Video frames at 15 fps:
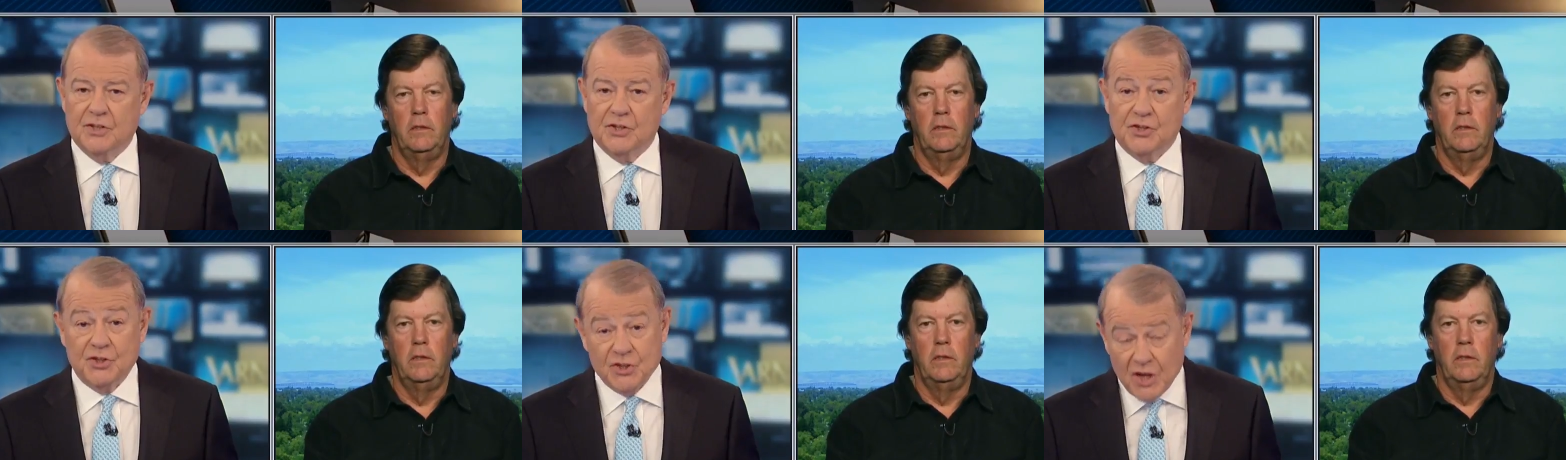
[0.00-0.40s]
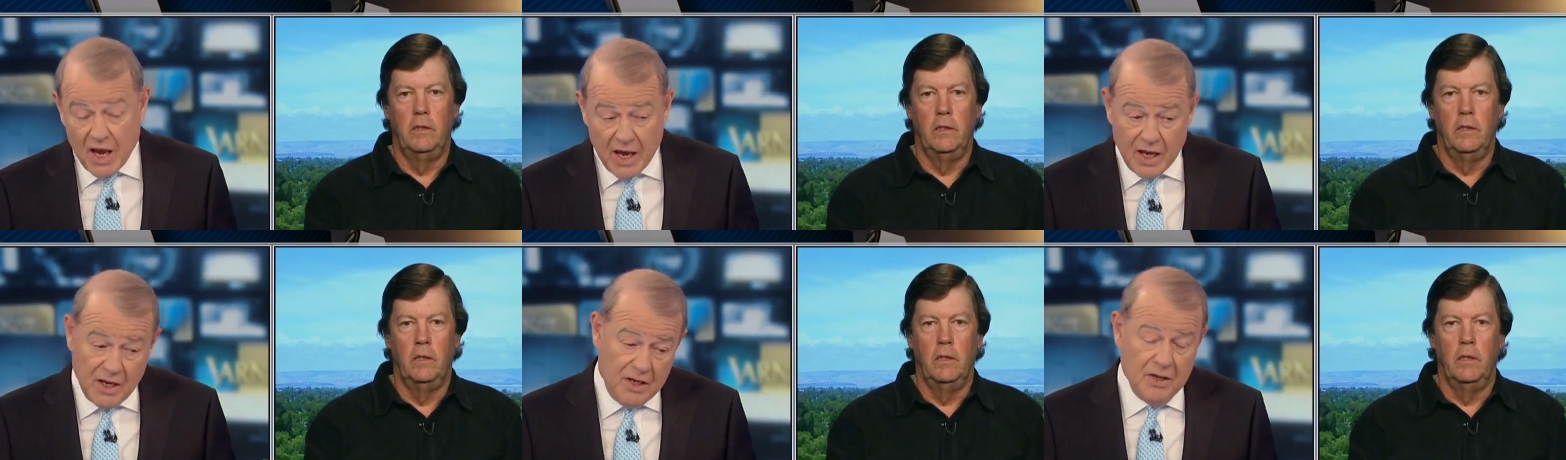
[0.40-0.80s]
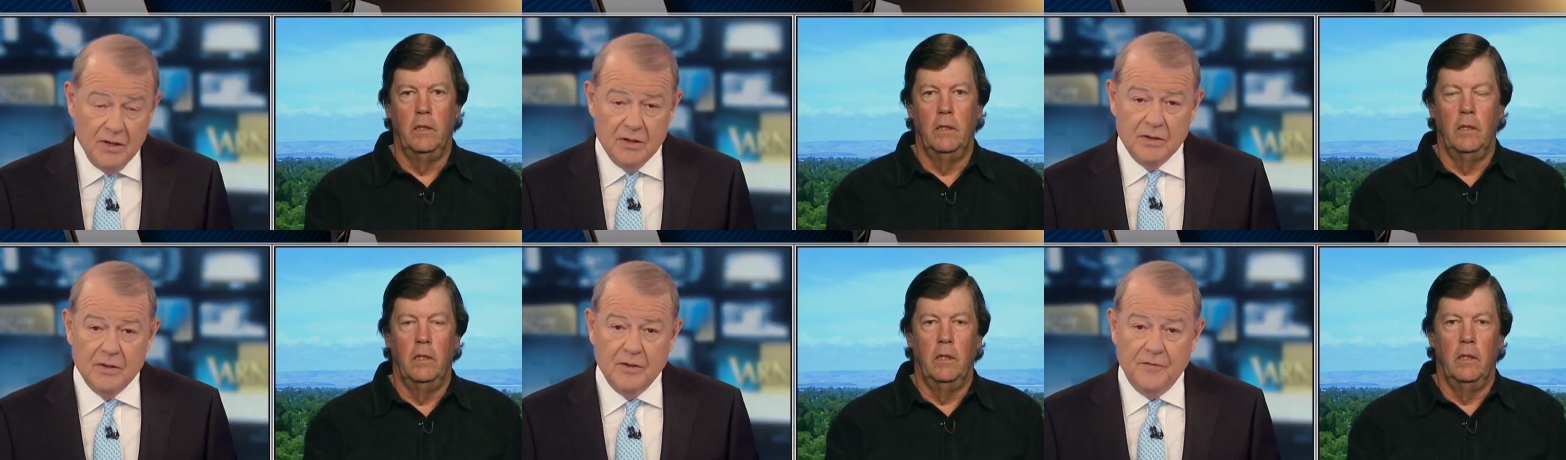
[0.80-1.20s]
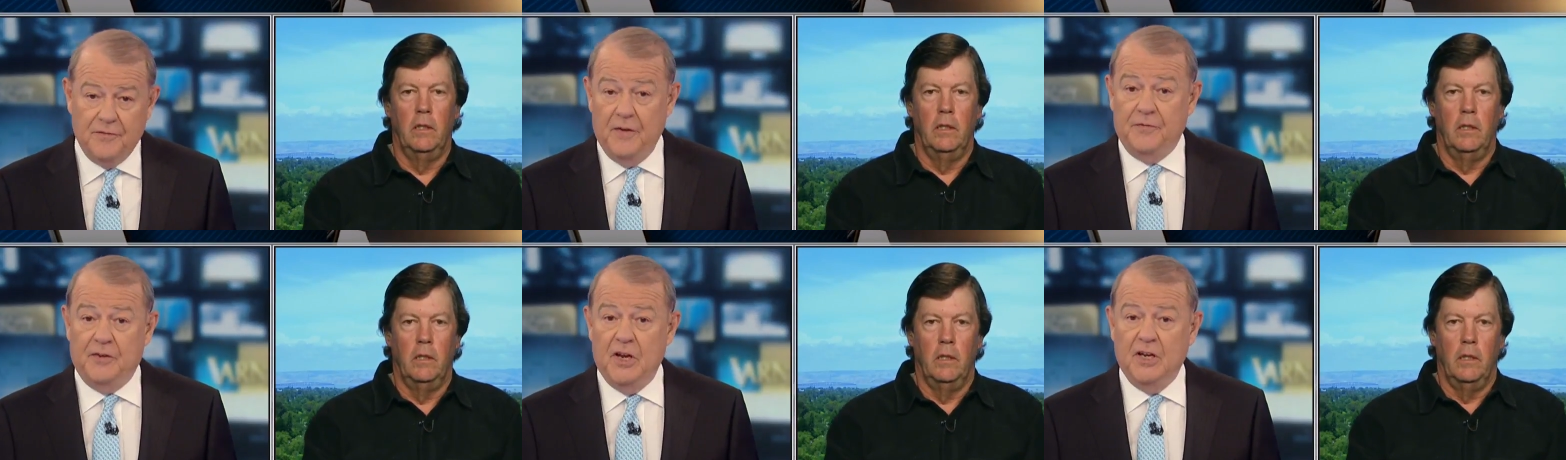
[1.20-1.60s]
Speaker 1: to, say,
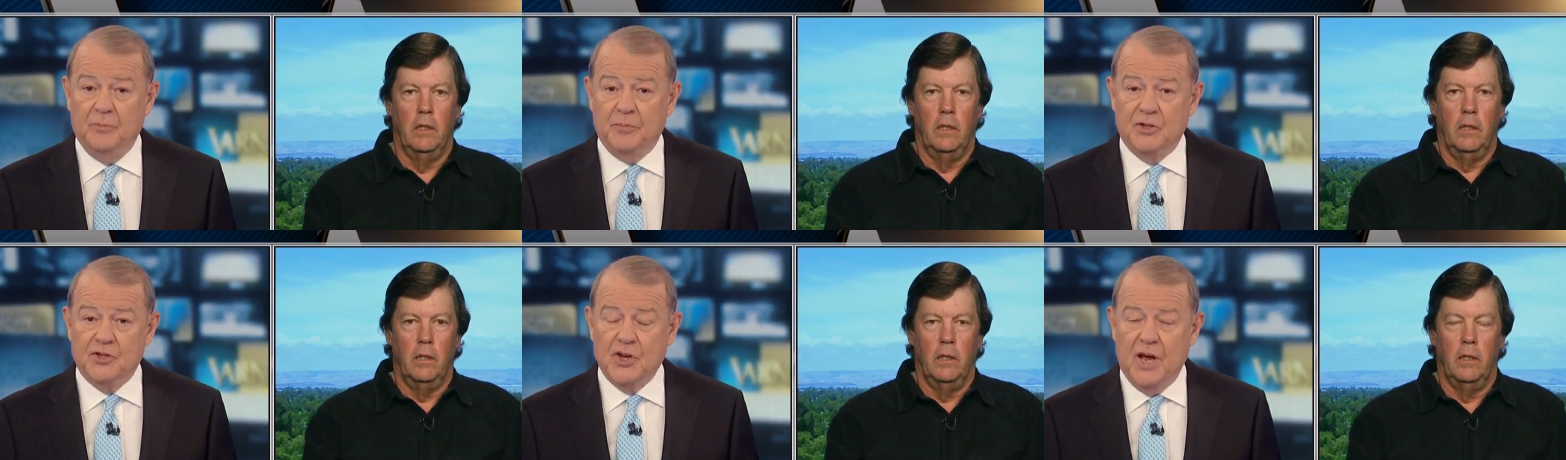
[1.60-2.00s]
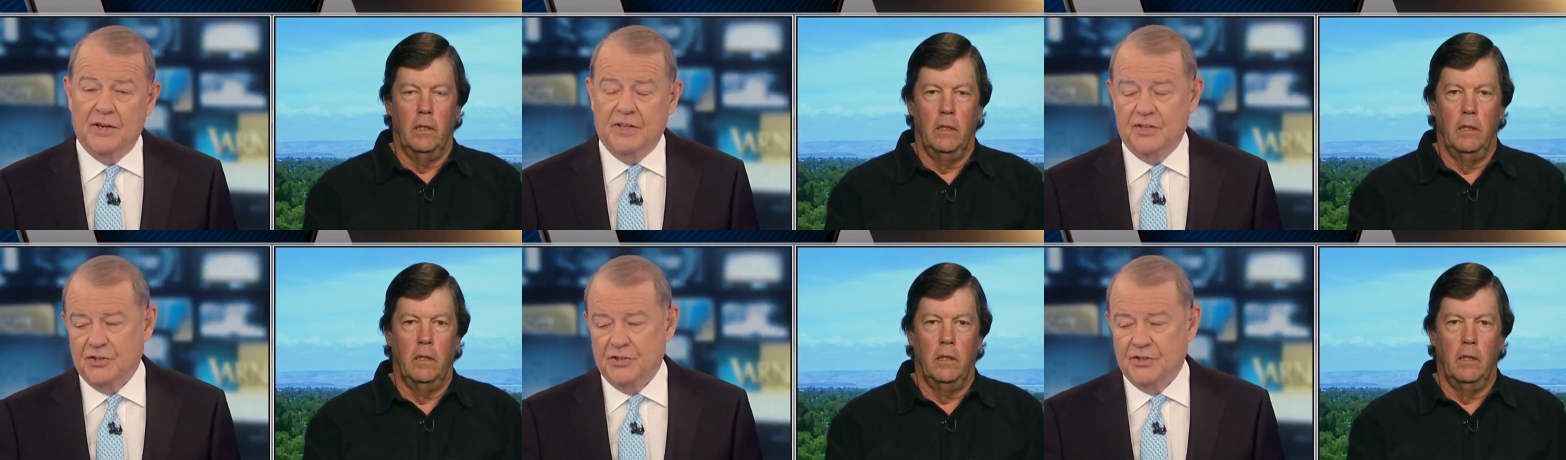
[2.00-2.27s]
15%,